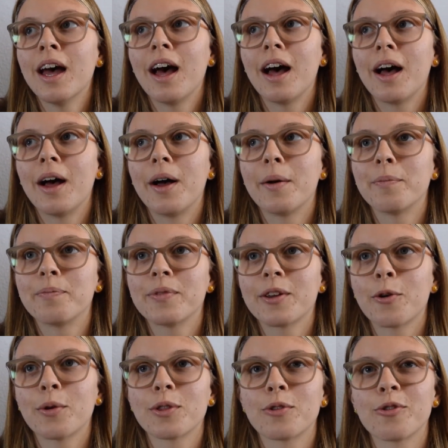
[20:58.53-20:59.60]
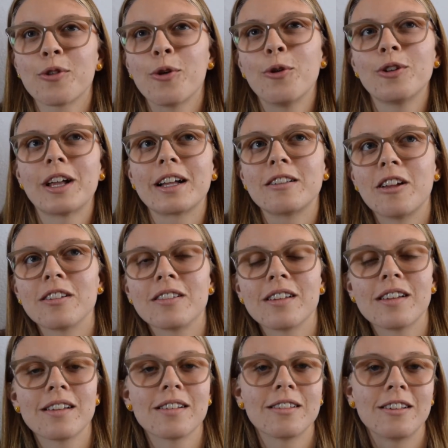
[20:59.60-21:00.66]
going through the whole like
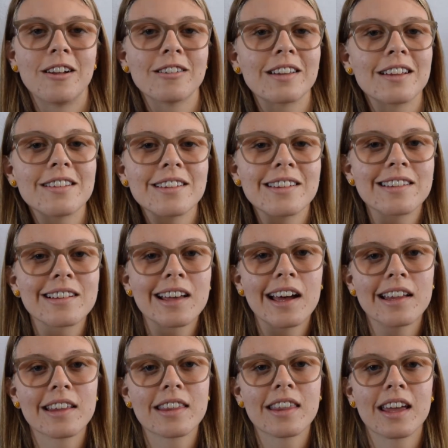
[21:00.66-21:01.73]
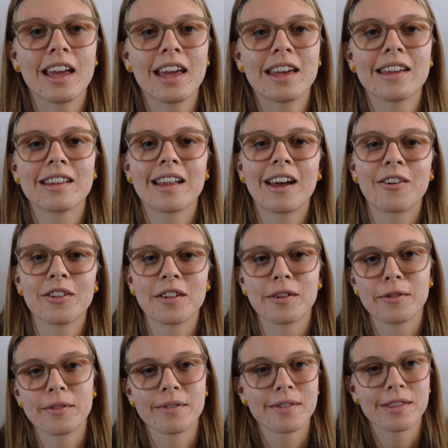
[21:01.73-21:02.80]
long distance kind of thing, and how
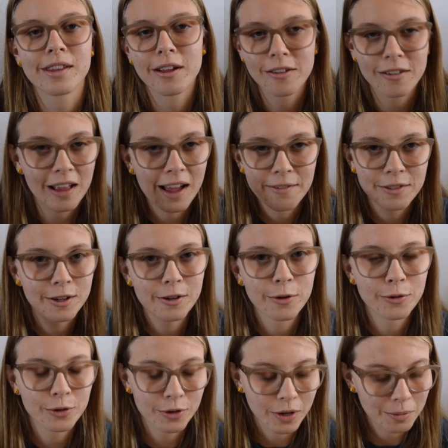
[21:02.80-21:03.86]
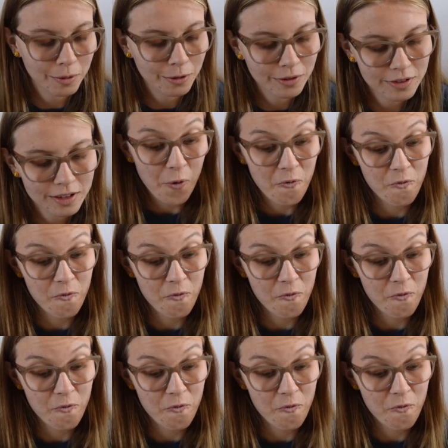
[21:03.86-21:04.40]
they'll have their own troubles.